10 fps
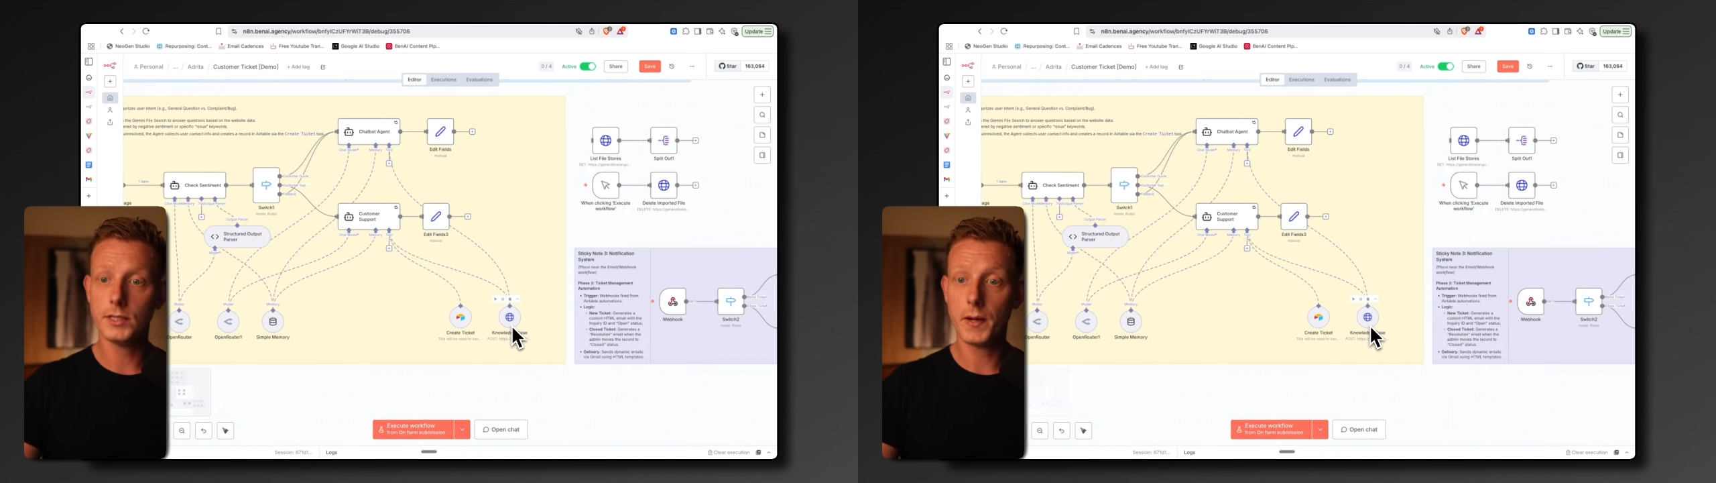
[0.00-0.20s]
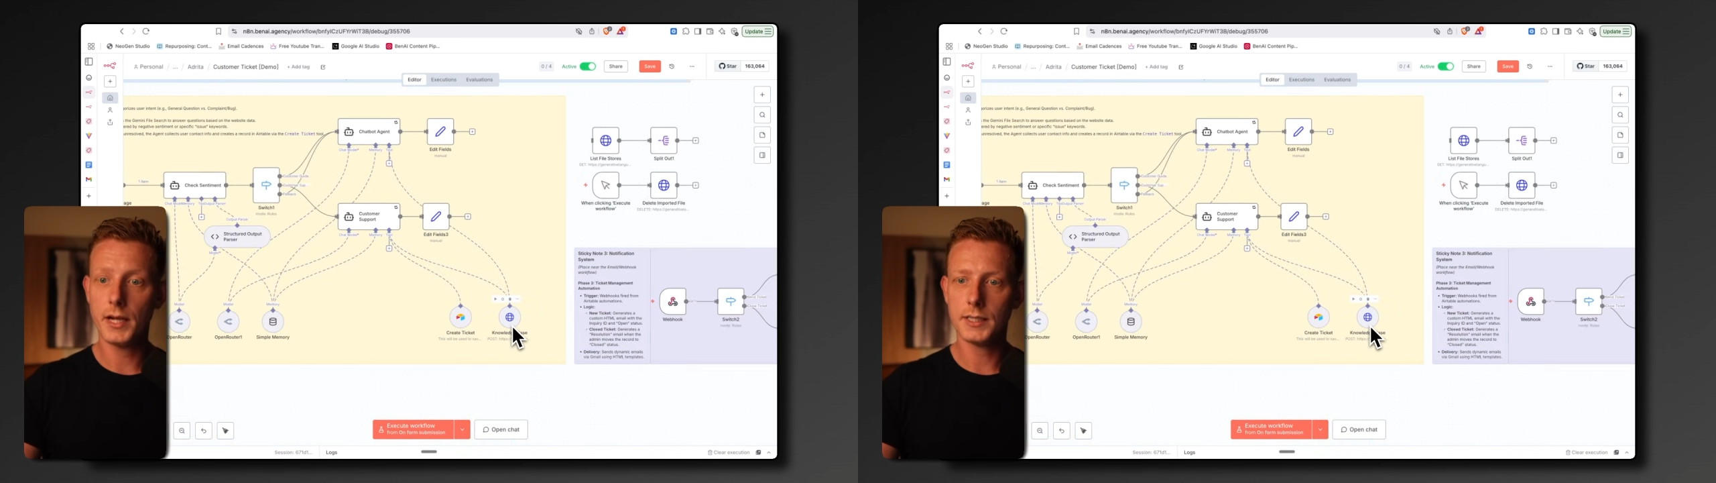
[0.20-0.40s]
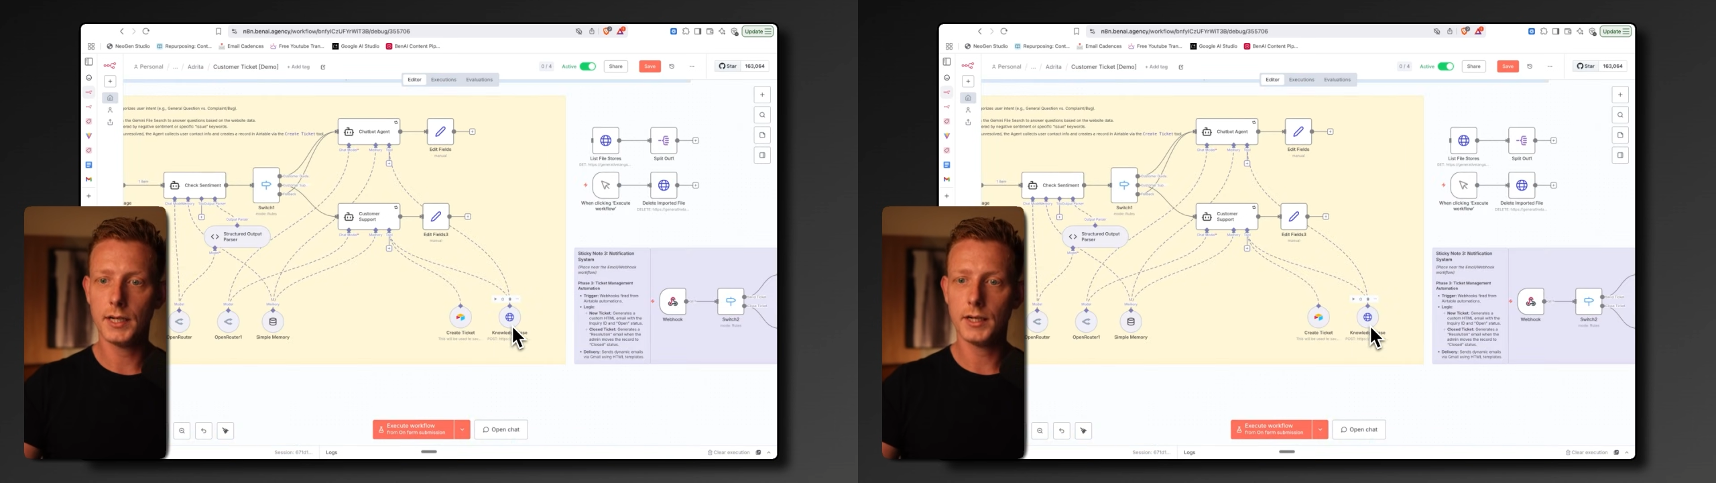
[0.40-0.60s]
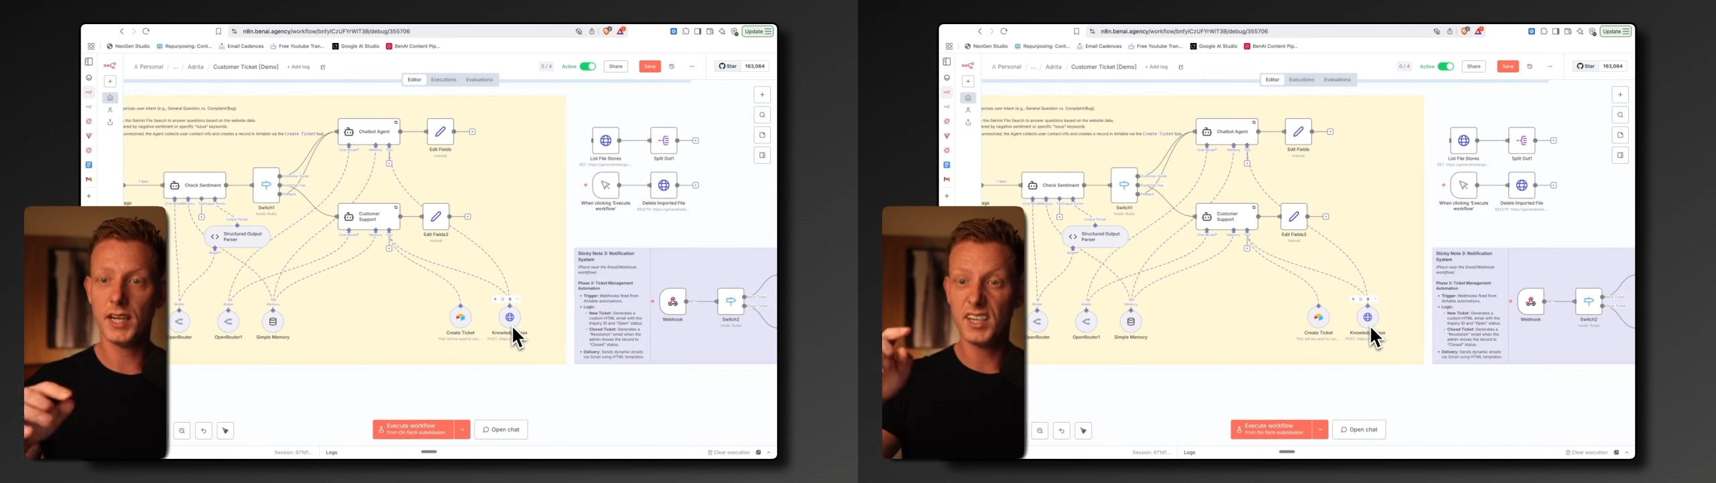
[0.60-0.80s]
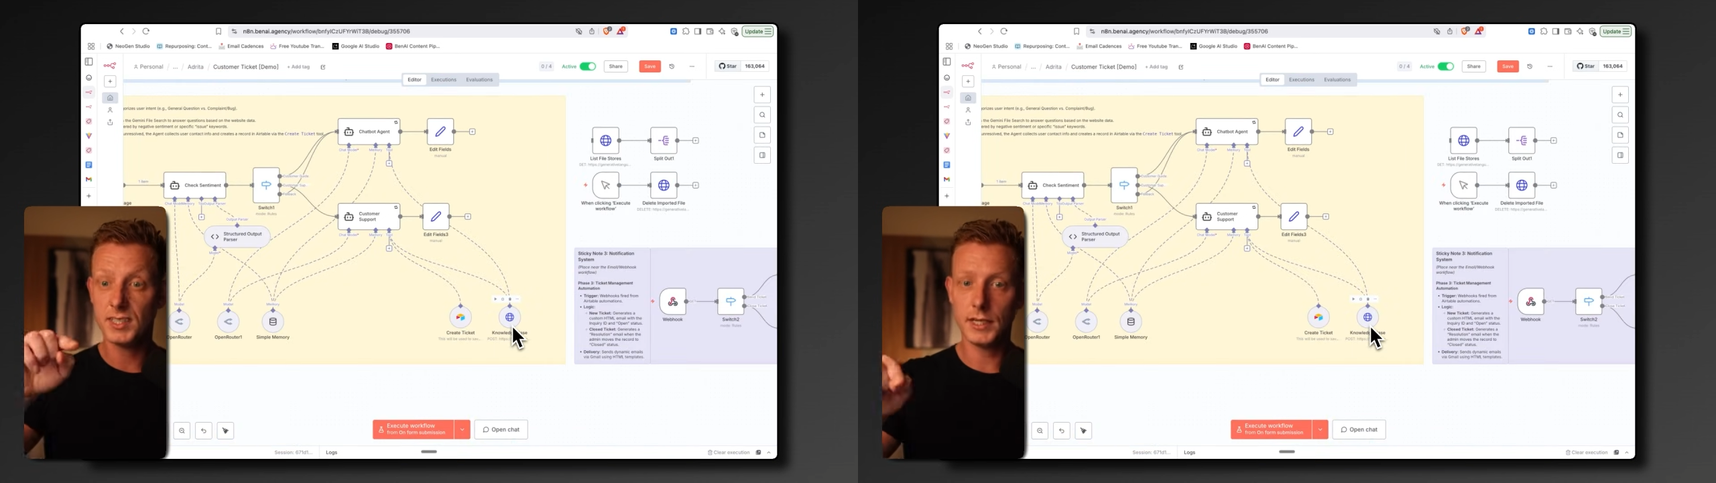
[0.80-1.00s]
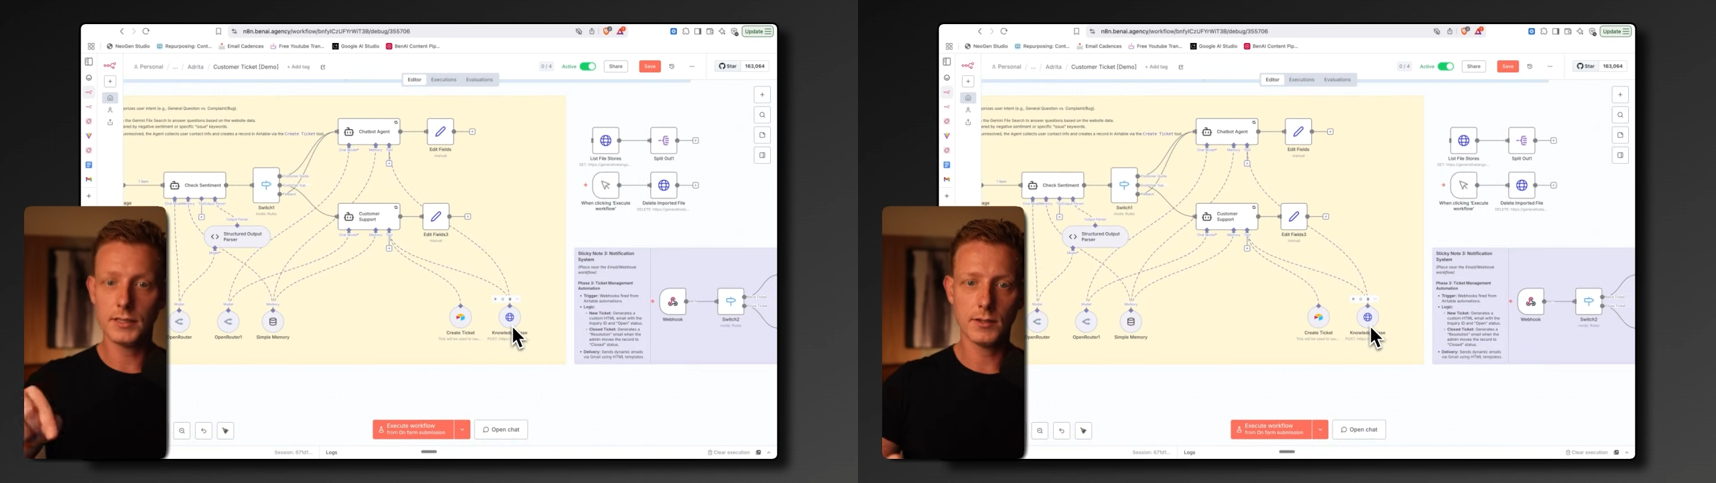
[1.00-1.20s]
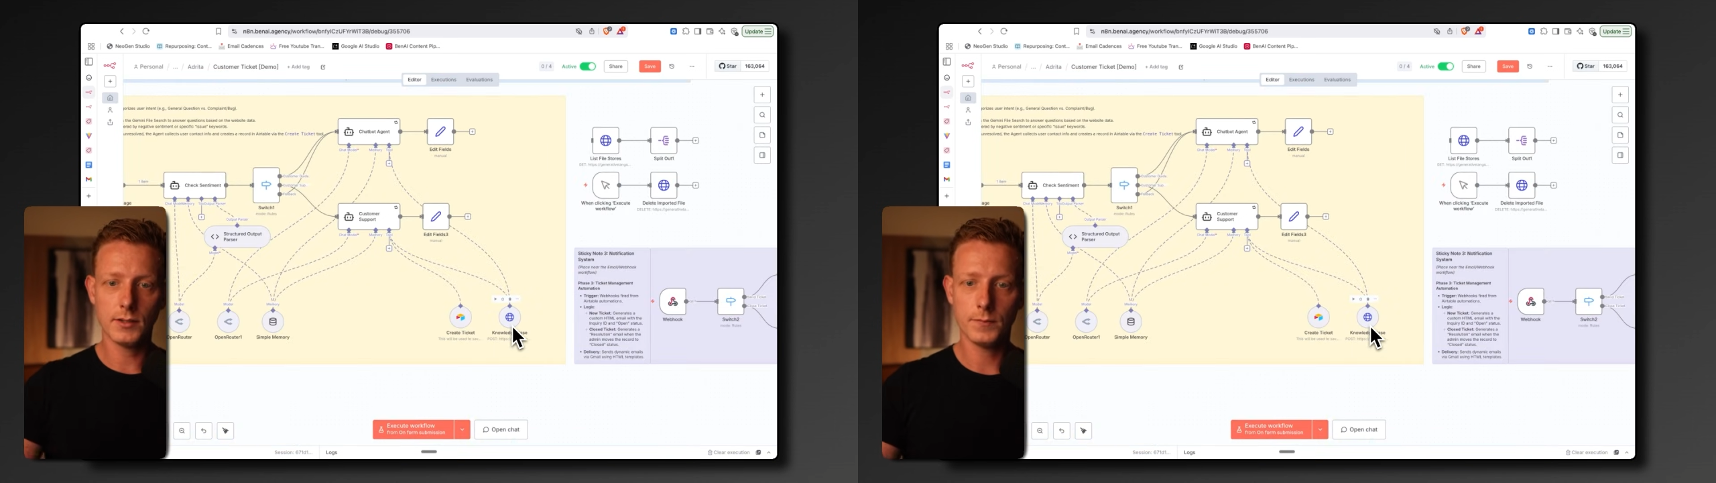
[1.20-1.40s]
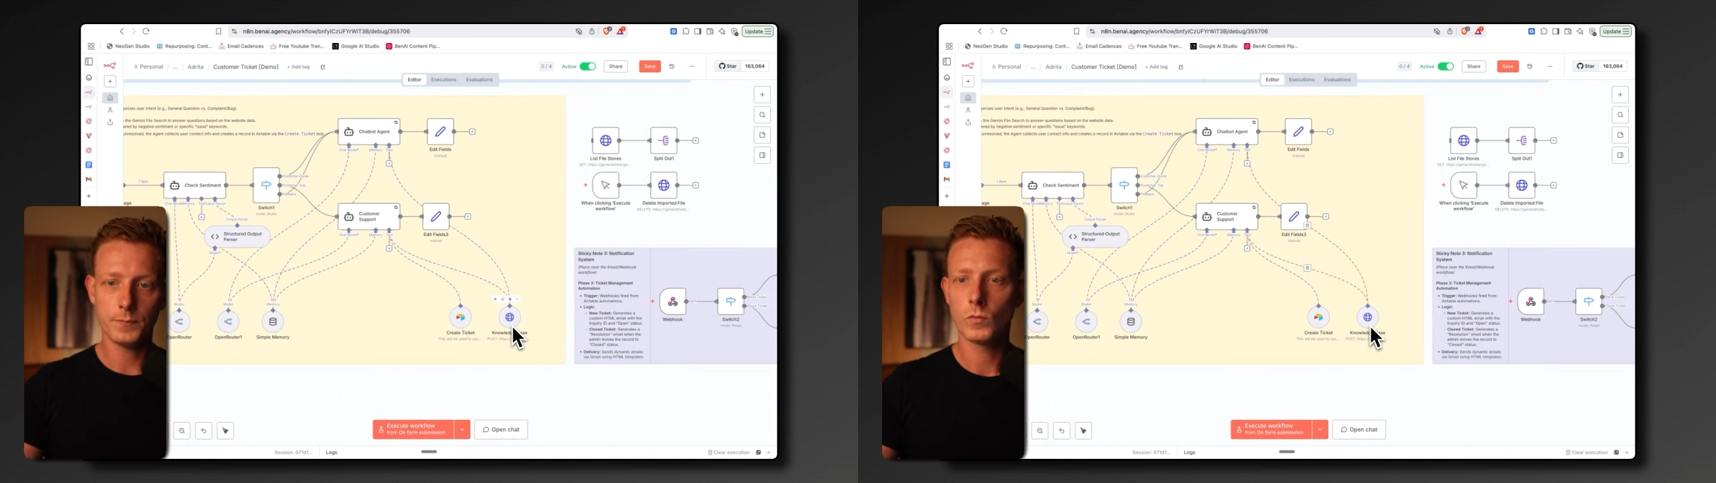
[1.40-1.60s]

base here in the JSON.